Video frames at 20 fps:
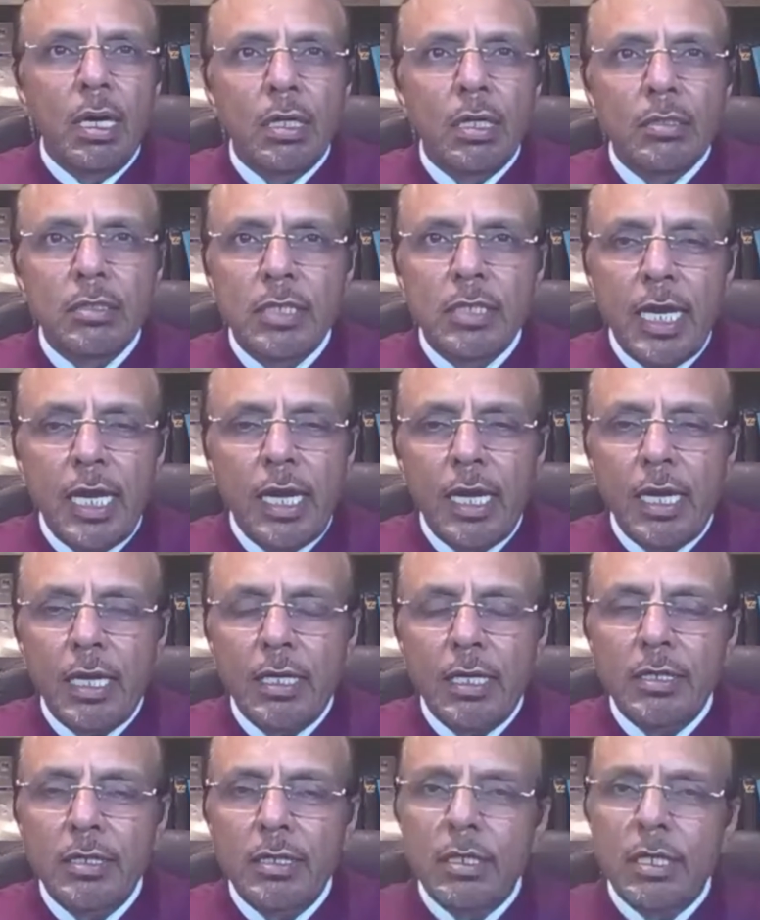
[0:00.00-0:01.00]
they
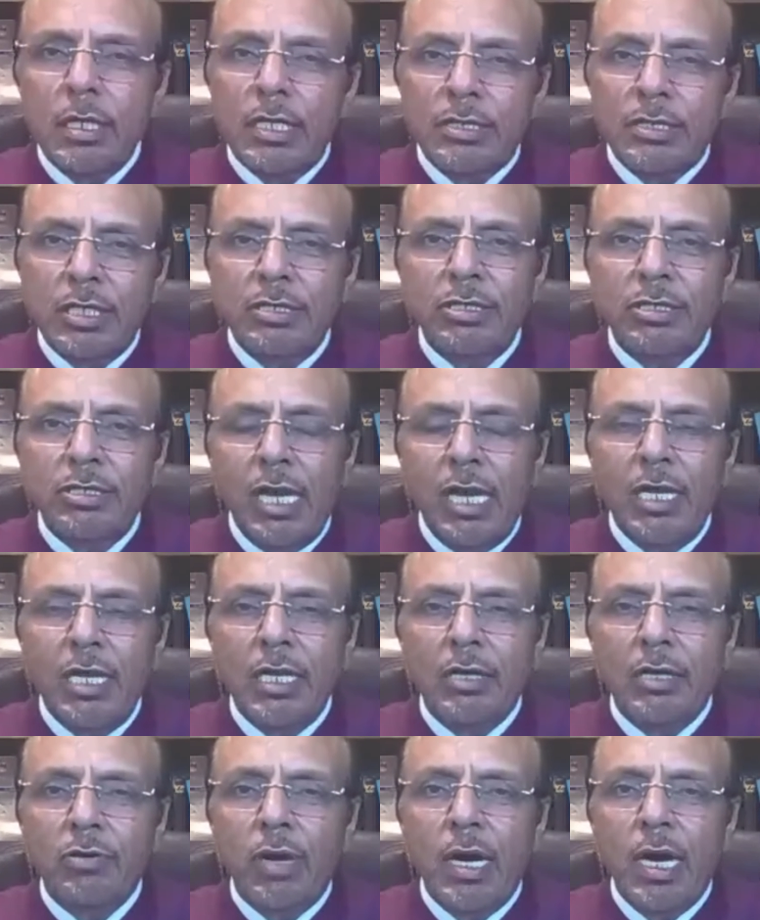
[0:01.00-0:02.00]
essentially
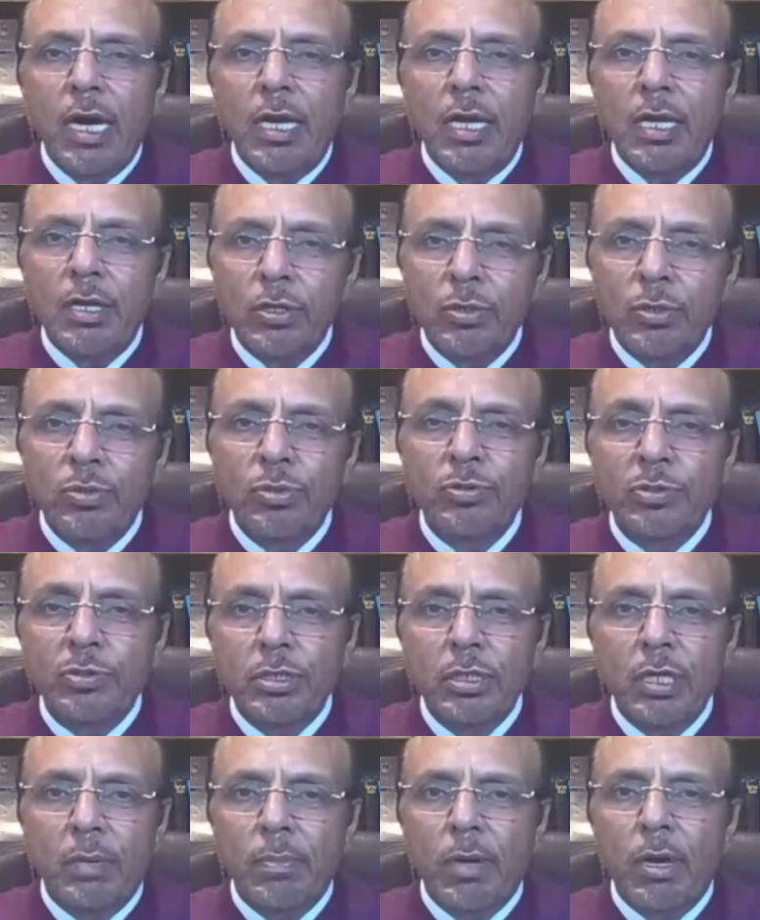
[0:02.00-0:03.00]
require a huge
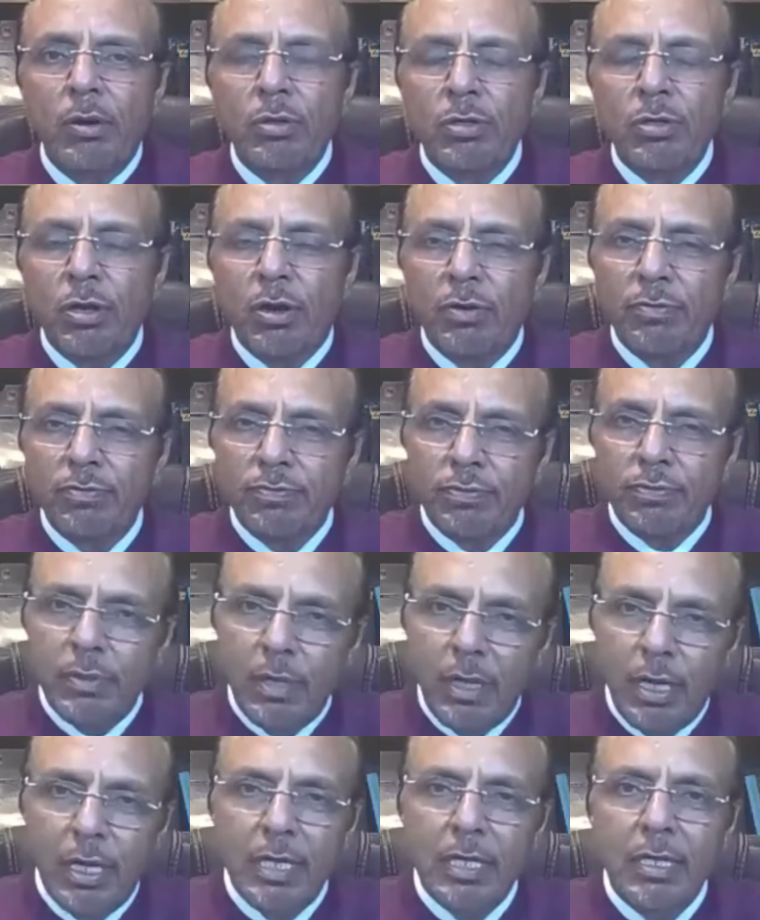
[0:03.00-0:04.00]
amount of
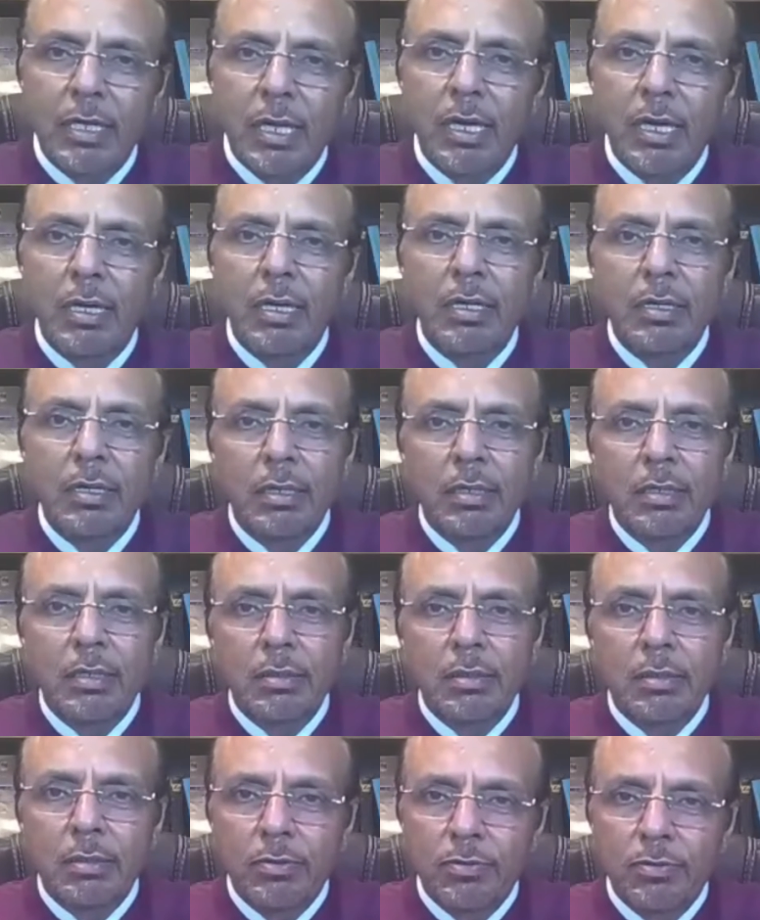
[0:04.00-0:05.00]
legal
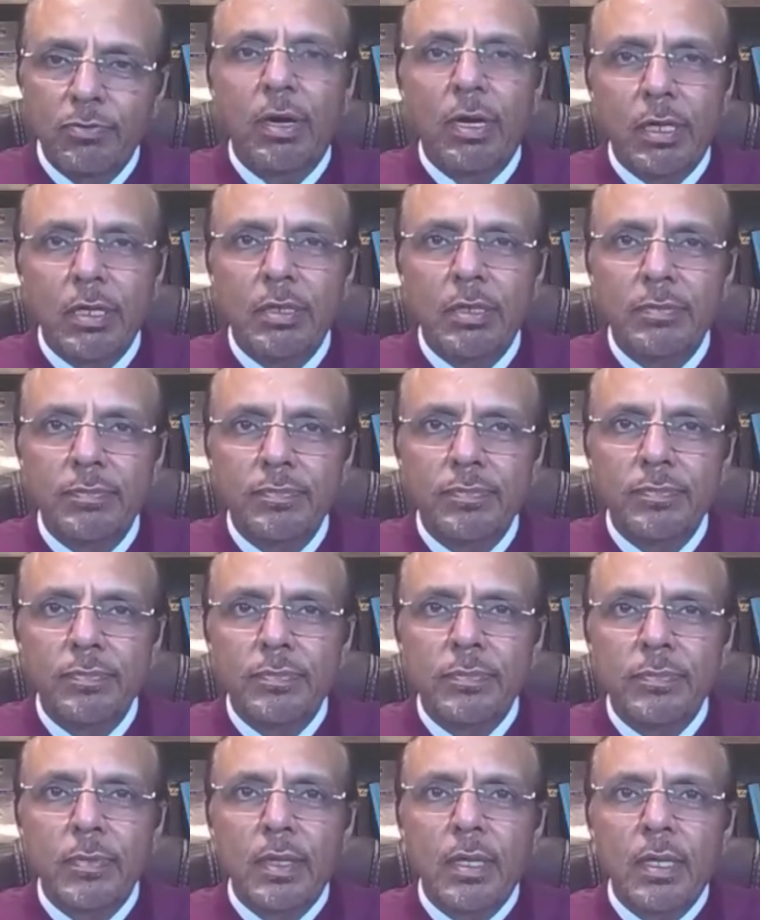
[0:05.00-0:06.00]
work.
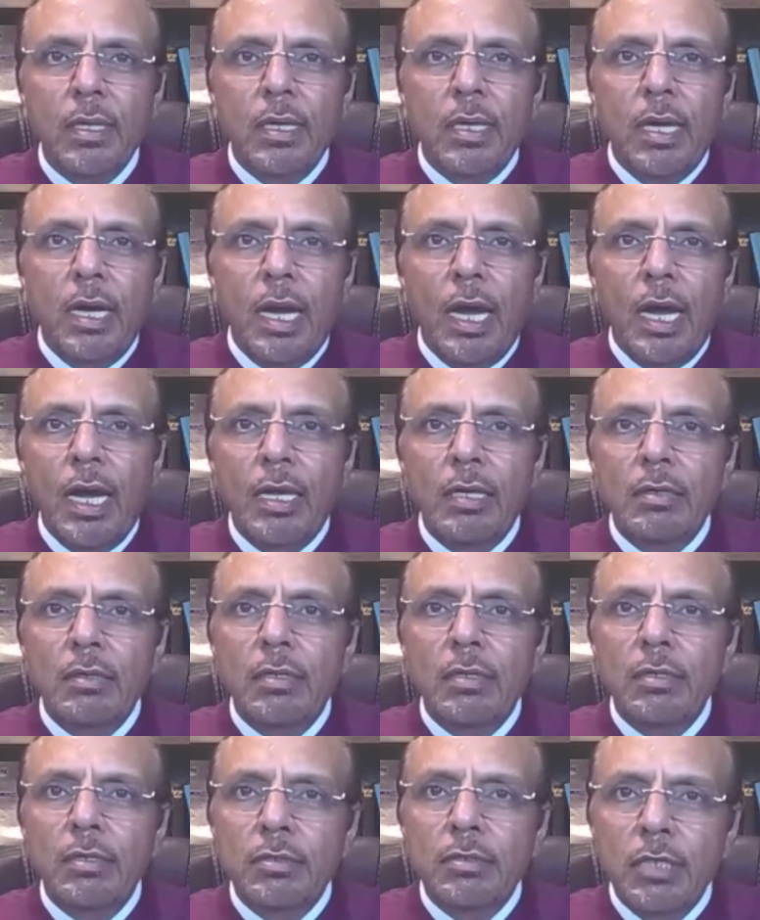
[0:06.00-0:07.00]
And
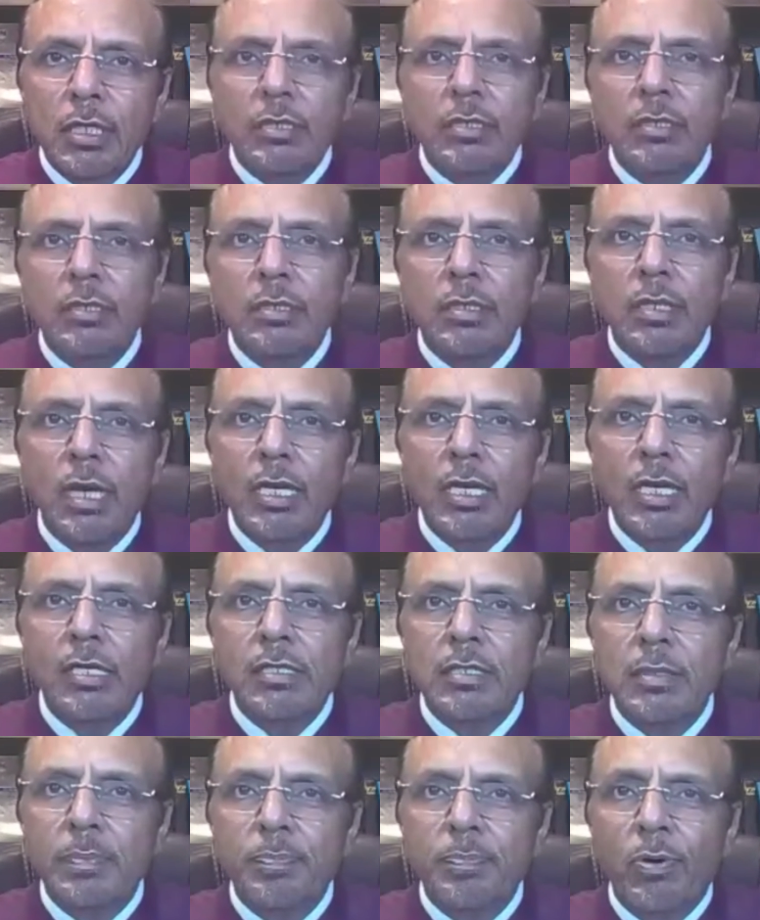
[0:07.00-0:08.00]
this legal
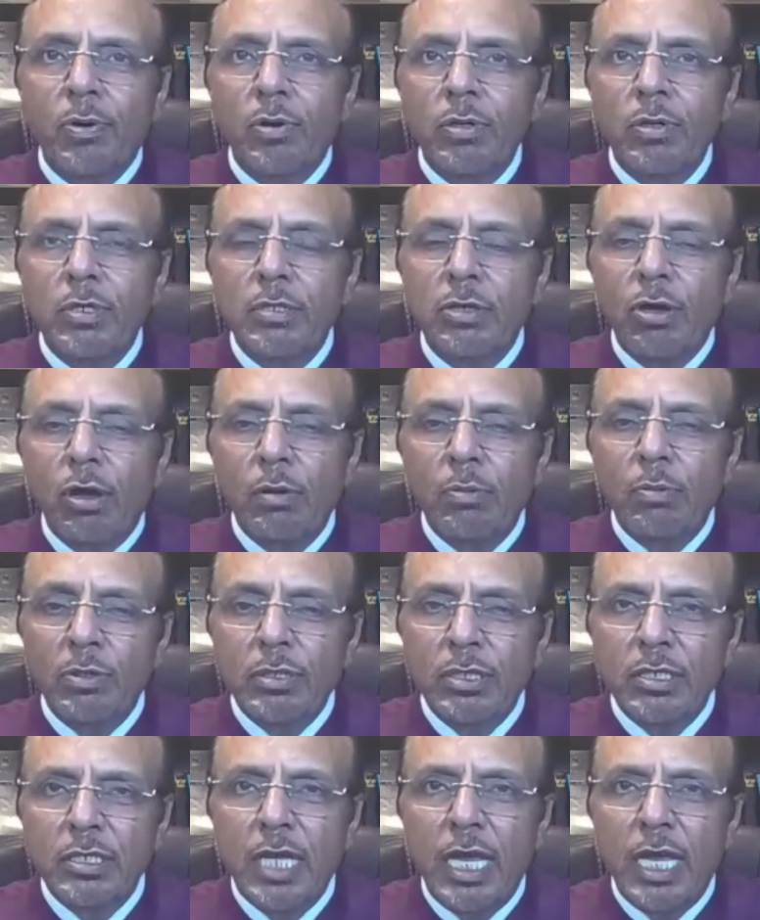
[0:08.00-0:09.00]
support is
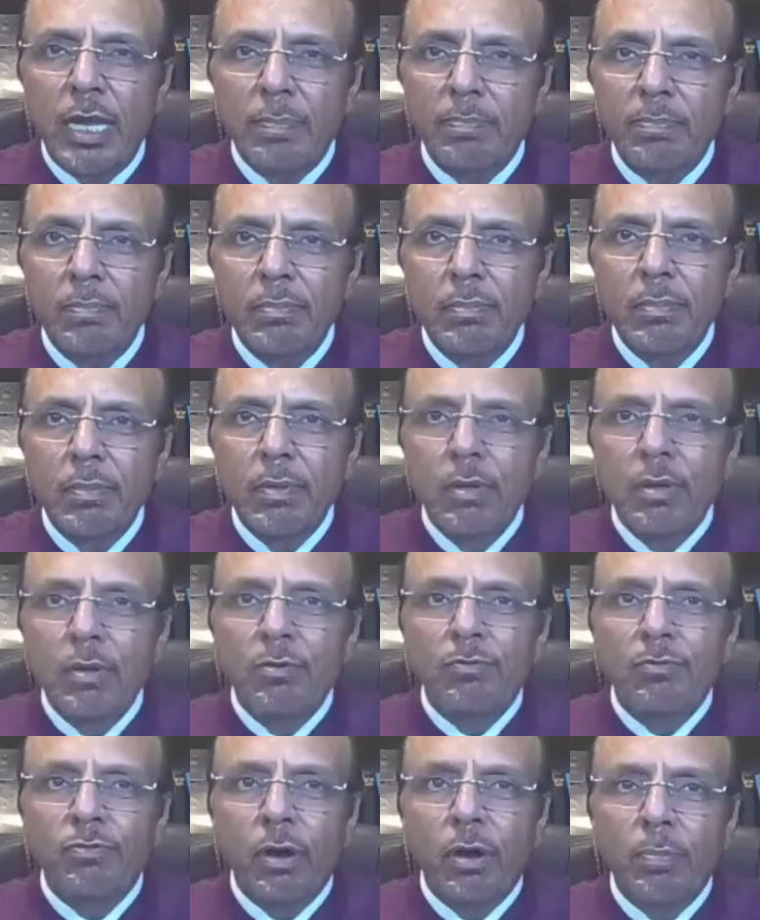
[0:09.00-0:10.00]
almost same
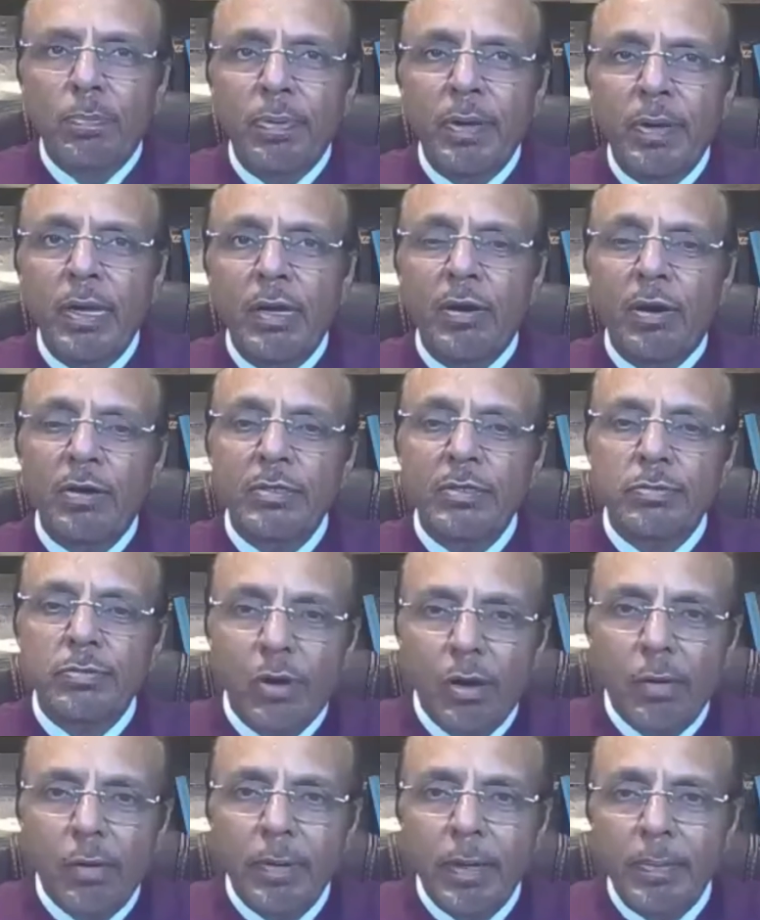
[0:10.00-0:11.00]
for big or
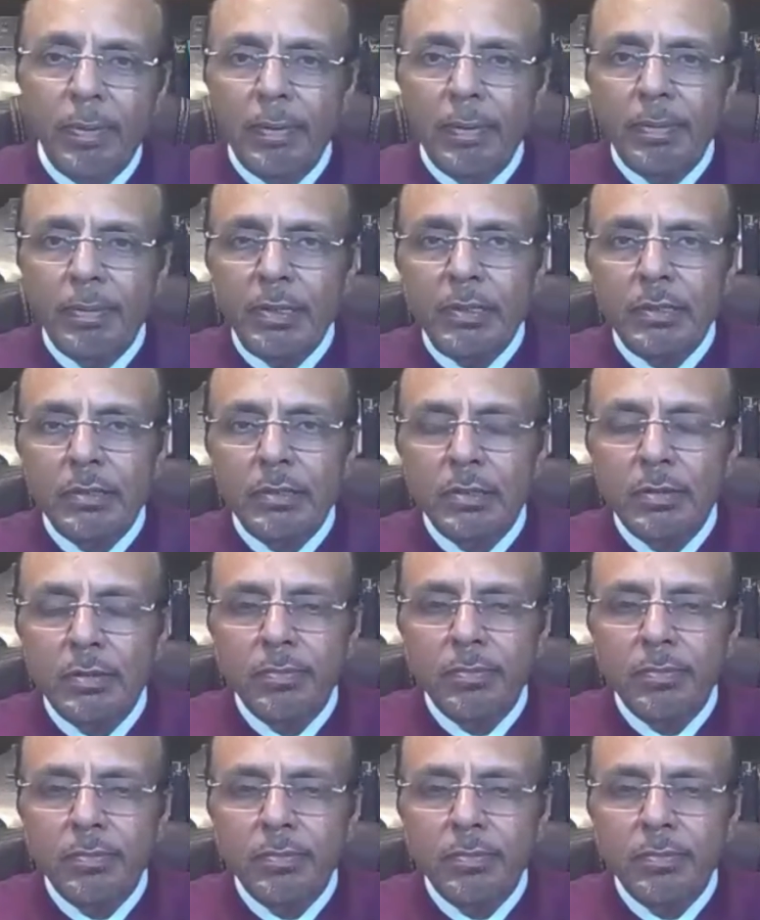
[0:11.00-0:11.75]
small PPPs.